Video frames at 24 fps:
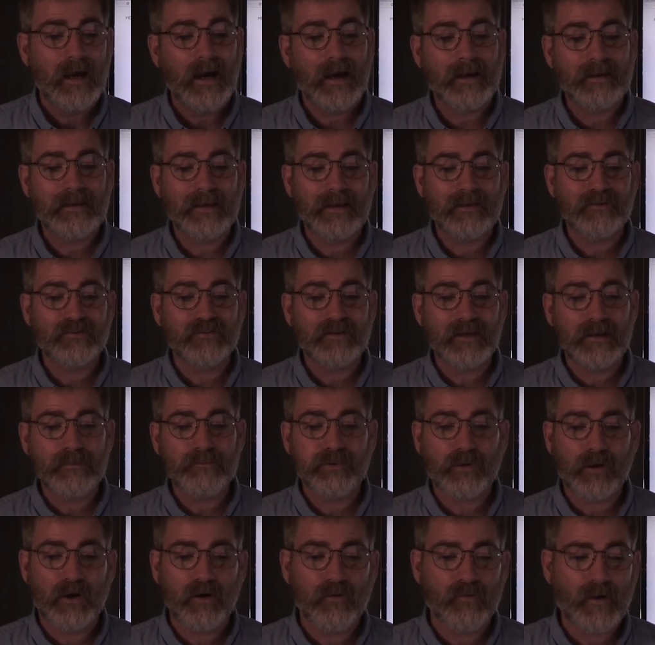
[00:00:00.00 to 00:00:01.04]
against then
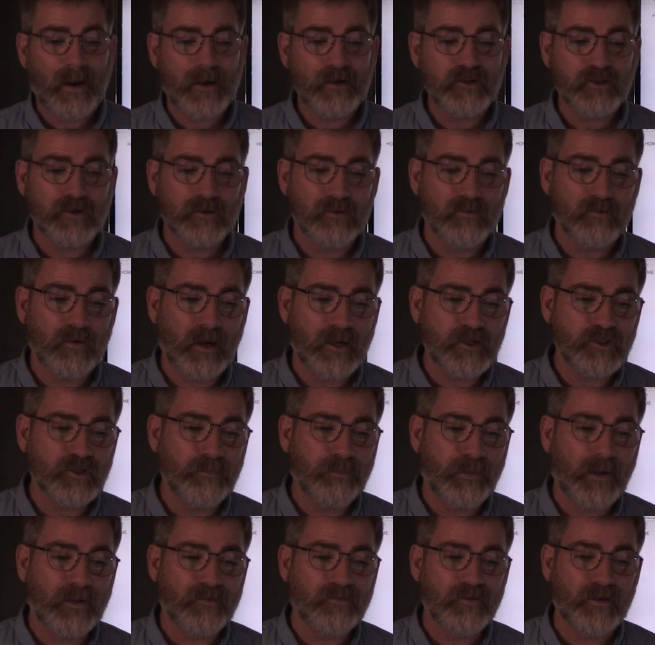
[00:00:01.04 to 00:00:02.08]
pro
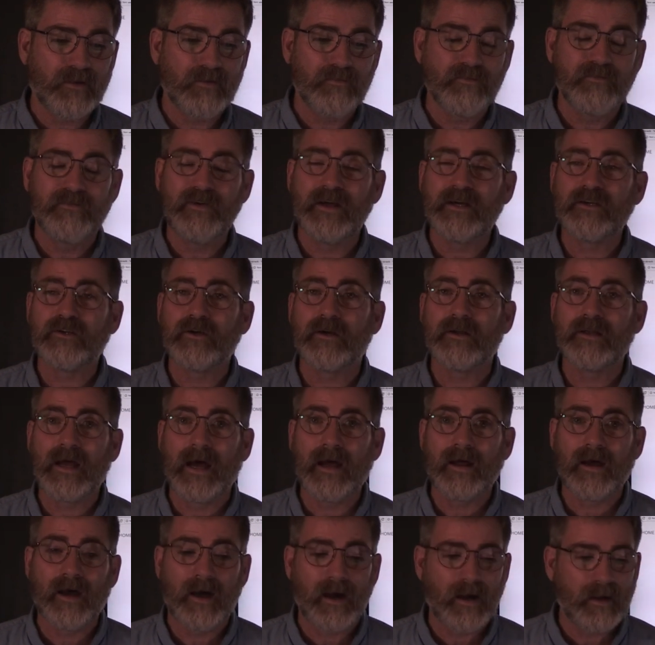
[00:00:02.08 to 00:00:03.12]
Russian President Viktor
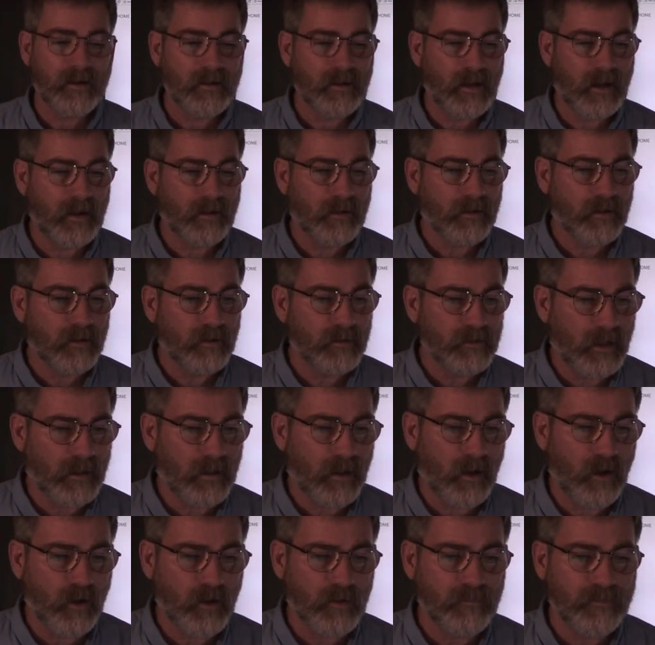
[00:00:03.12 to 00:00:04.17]

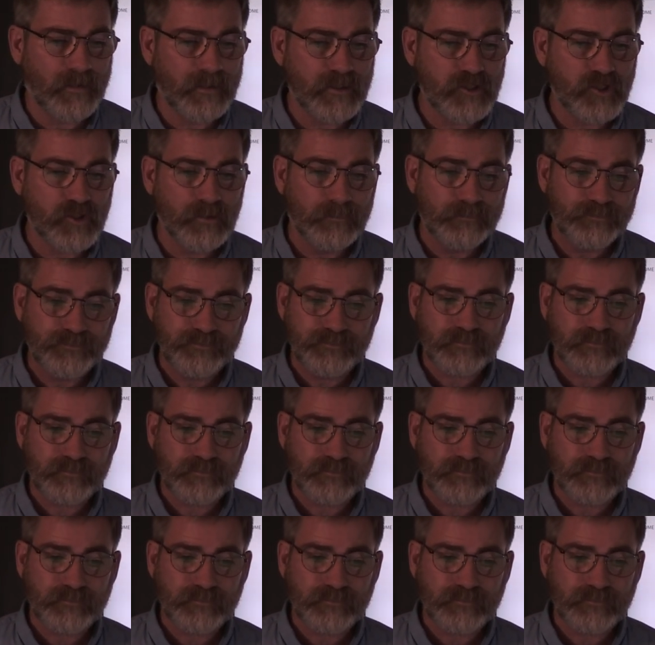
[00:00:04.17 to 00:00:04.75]
Yanukovych. Uh,